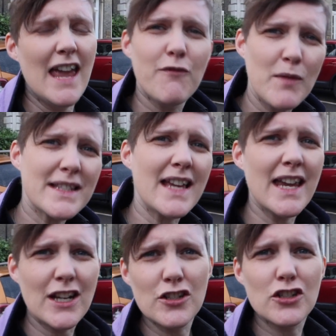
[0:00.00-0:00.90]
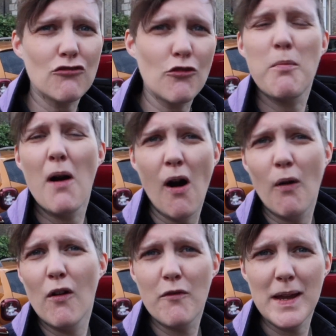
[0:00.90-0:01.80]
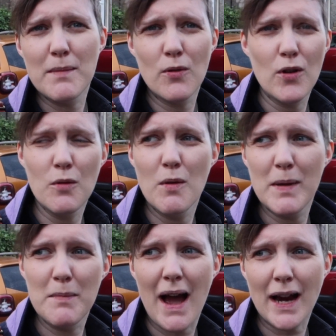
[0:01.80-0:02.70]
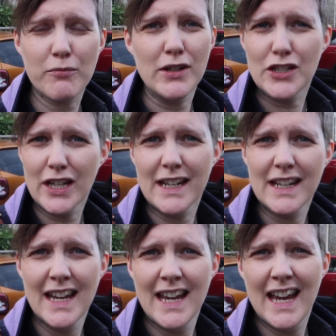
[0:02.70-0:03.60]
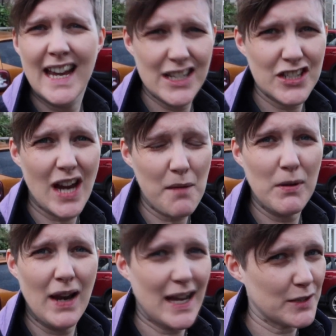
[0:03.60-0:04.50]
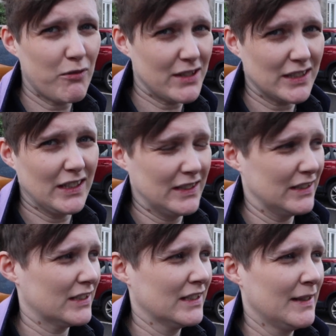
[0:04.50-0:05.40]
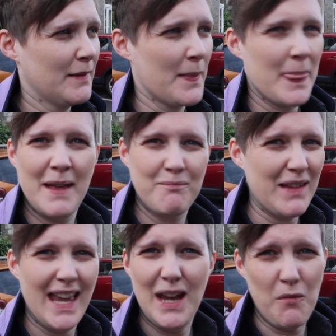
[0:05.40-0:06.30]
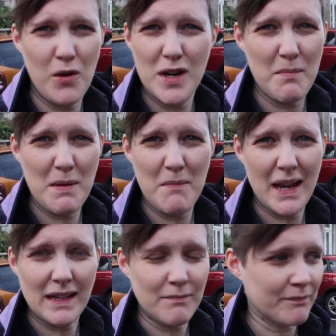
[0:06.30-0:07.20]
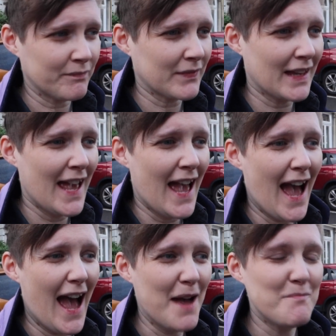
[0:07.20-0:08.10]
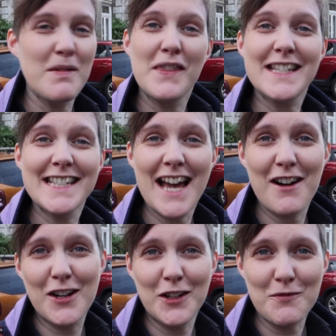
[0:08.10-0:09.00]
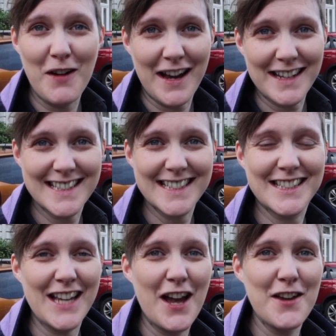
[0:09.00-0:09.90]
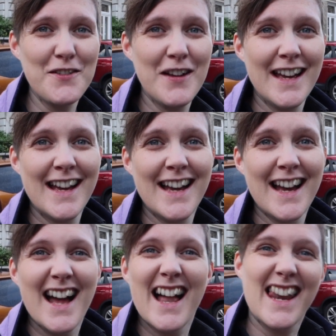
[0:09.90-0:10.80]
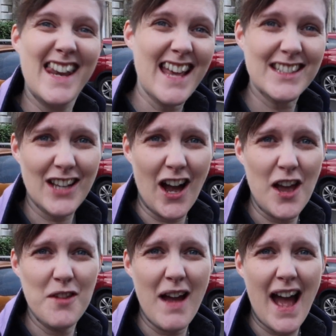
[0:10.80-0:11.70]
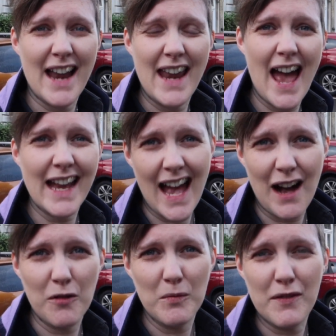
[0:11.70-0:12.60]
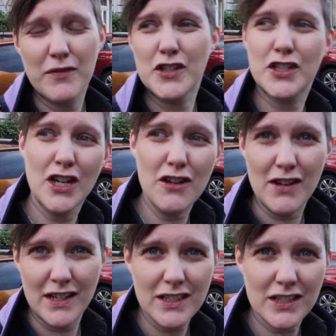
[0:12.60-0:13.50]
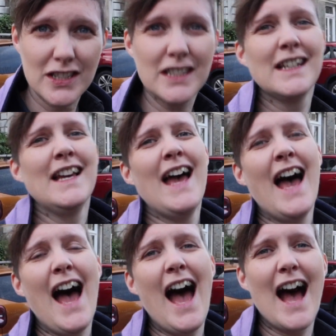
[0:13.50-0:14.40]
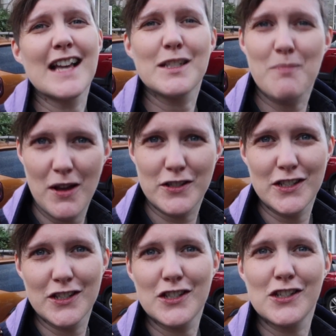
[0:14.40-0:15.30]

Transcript: if we'd taken a straw poll of people who would be back preaching in chapel as president, it wouldn't have been me. But this is how God works. So let's go and hang out with the students at Spurgeons